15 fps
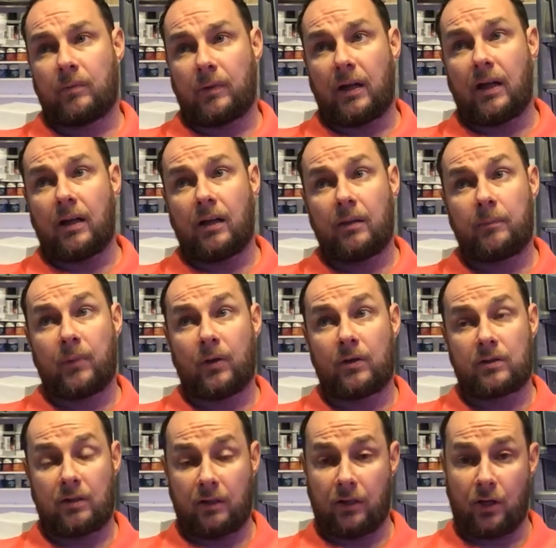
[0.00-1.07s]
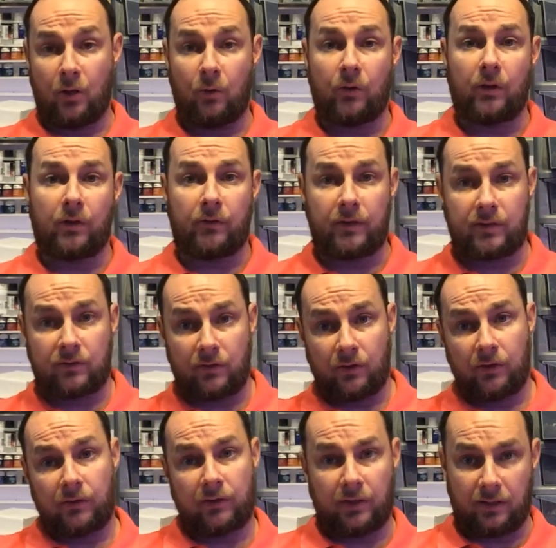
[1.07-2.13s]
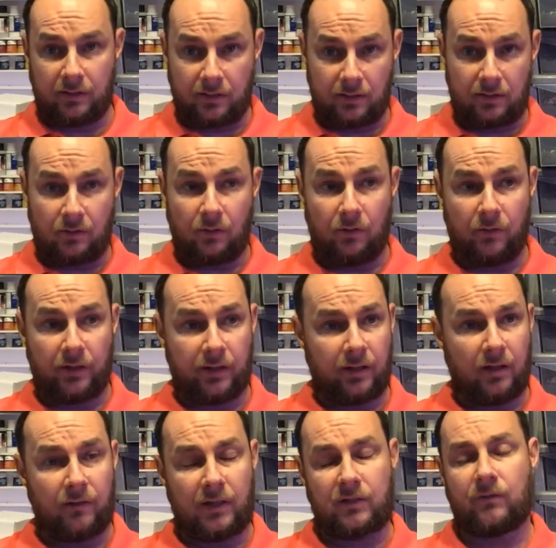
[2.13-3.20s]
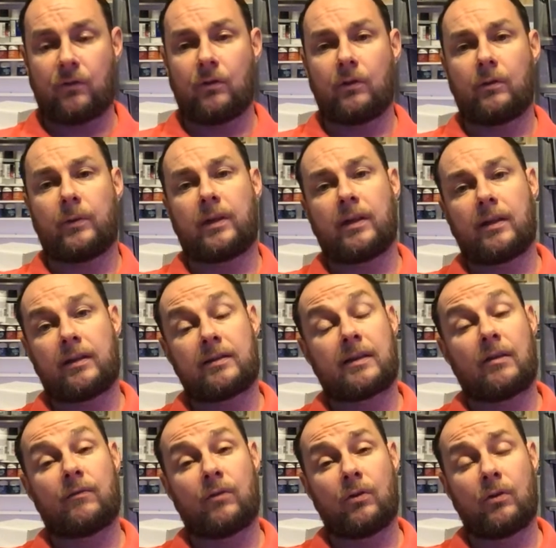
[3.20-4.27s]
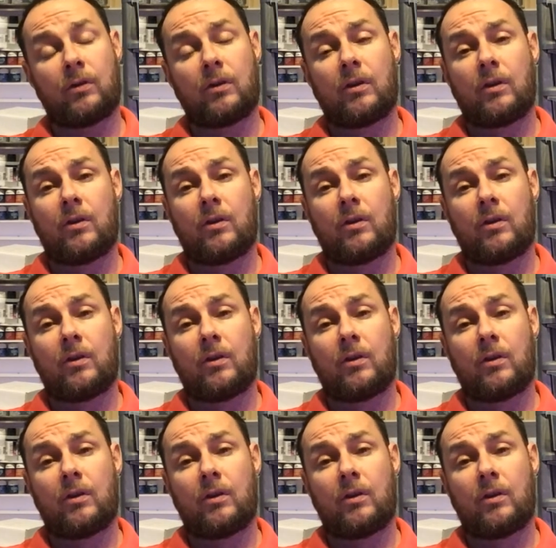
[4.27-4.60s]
I personally know that there is certain things already that I've asked for that we can get a discount for,